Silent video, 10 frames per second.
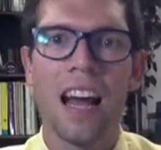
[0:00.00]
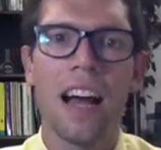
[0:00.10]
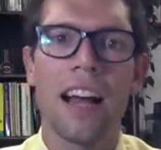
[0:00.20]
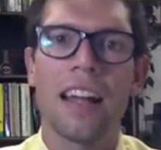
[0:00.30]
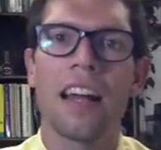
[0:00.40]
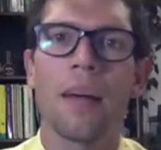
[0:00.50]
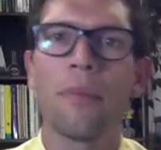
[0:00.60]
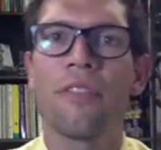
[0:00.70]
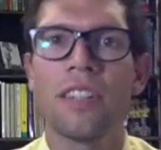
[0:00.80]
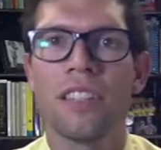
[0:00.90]
Hi,
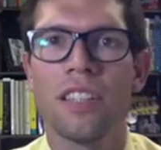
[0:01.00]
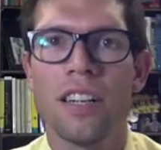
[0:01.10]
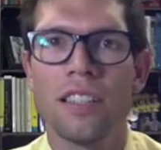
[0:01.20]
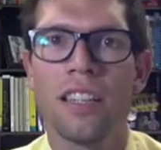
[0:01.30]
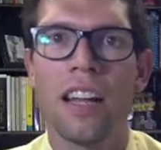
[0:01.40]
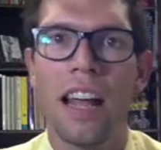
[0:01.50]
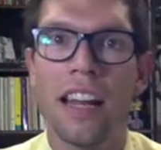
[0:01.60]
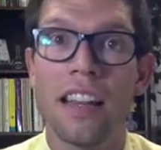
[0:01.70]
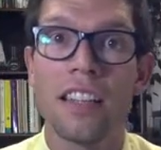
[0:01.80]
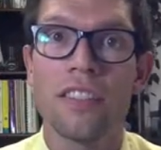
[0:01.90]
I'm Professor Johnson,
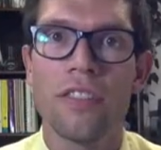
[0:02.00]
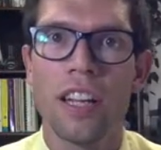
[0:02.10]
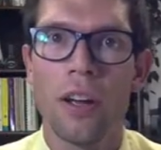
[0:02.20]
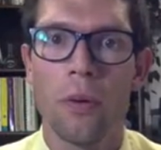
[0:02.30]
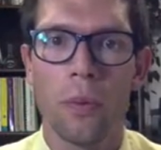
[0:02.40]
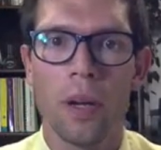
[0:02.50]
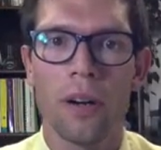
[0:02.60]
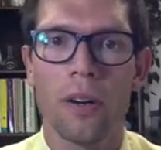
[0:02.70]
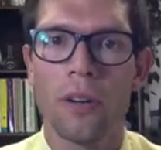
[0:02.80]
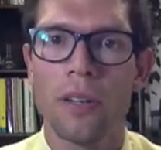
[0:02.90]
and in this video we
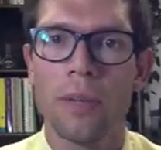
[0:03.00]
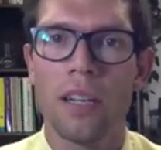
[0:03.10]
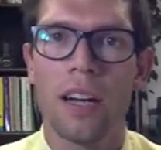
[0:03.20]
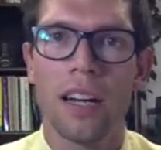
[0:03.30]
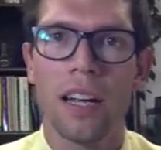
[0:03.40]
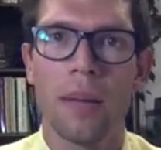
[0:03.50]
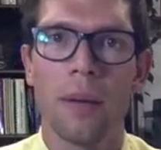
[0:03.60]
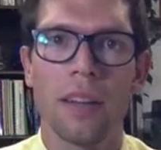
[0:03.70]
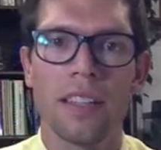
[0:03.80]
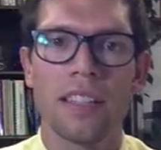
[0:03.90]
are going to be talking
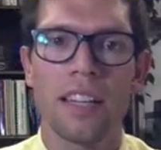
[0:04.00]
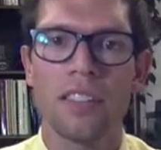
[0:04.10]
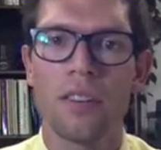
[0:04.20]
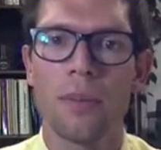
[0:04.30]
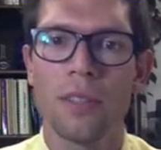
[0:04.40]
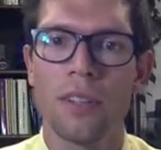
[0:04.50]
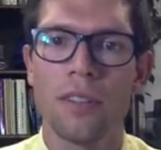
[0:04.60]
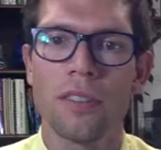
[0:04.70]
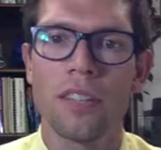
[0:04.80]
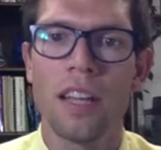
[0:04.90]
about the sex
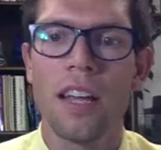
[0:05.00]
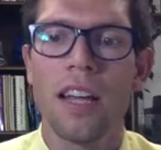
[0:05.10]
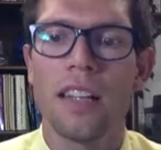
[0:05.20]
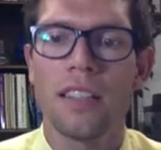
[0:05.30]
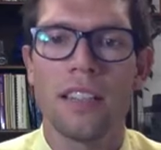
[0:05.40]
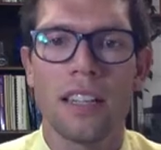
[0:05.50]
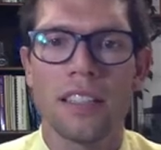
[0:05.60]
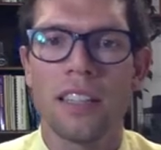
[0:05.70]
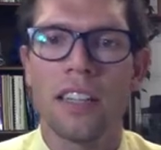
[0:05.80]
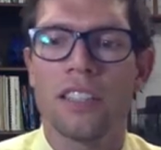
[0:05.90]
chromosomes and
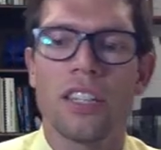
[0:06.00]
sex-linked